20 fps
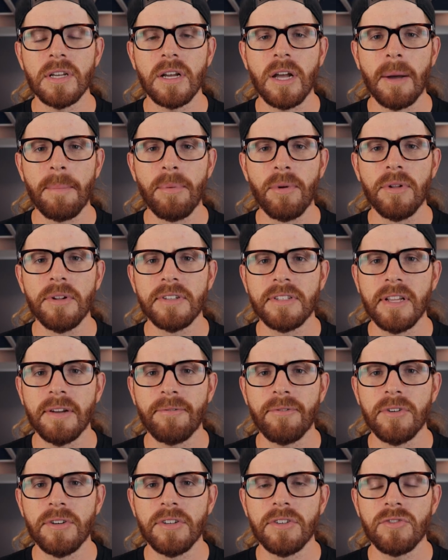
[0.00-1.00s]
a couple
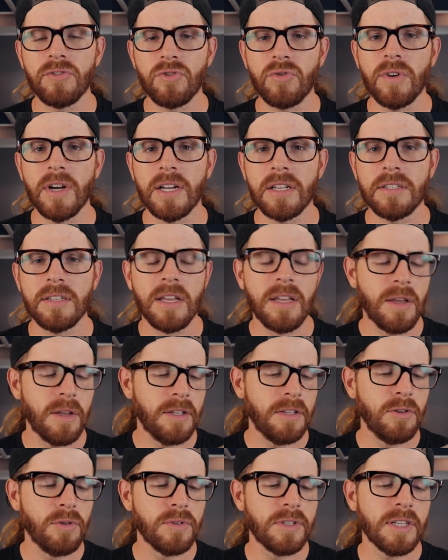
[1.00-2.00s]
different tricks
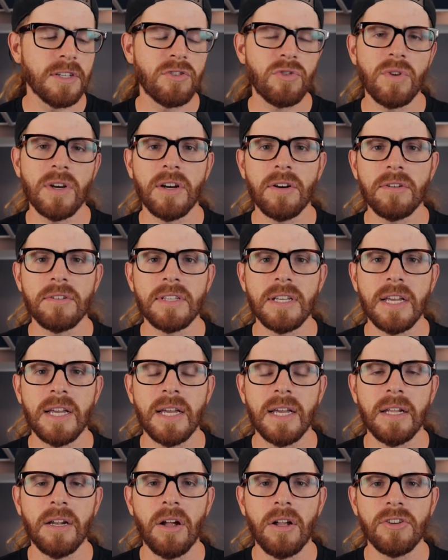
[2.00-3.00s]
using triggers
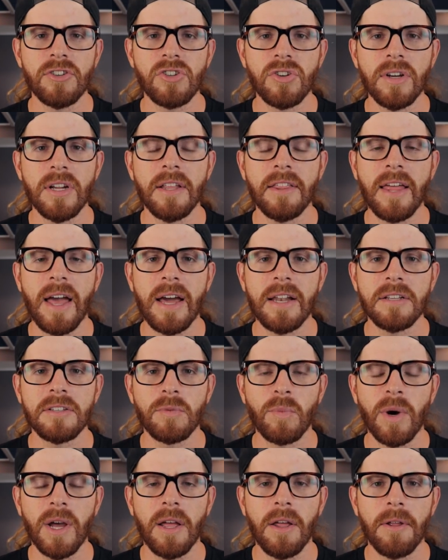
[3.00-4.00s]
and I'll show you that as
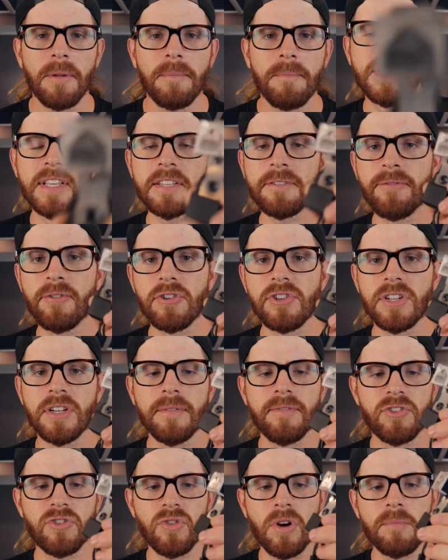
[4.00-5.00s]
well. This version
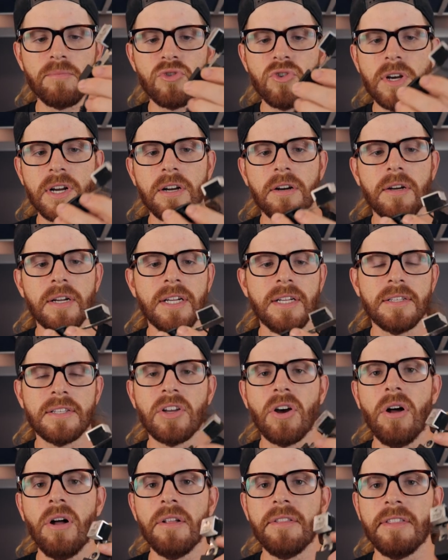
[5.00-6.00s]
of a drum trigger is
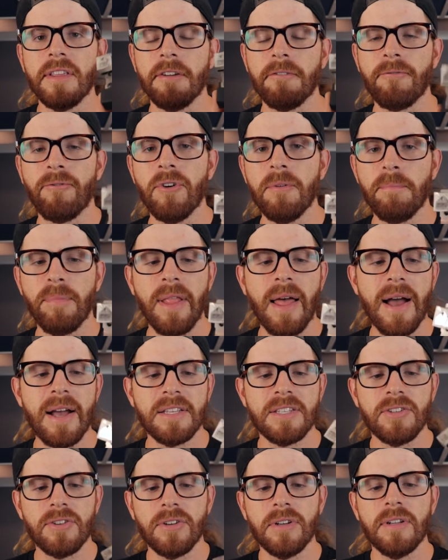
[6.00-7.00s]
called the foot
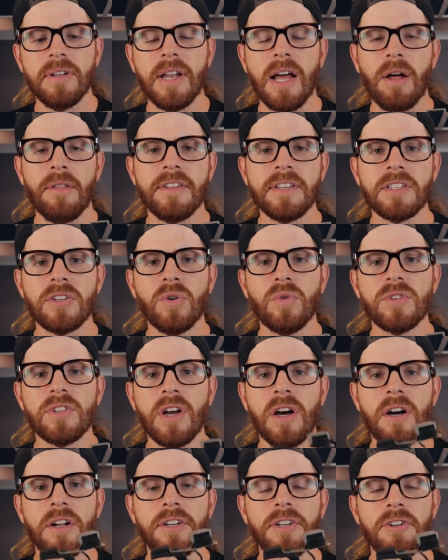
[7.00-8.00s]
blaster. Now this goes
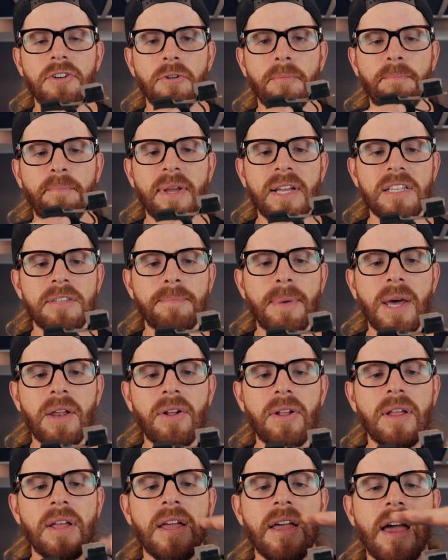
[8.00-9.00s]
under your bass
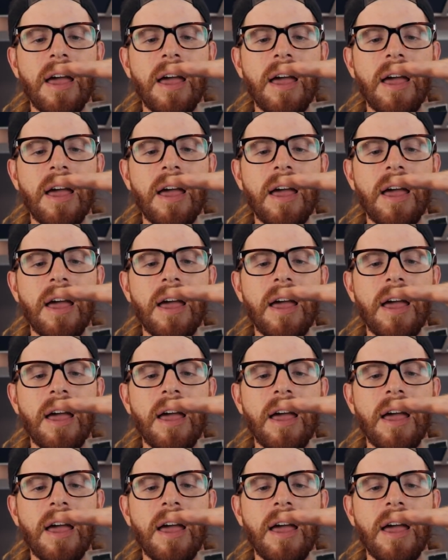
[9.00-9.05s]
pedal.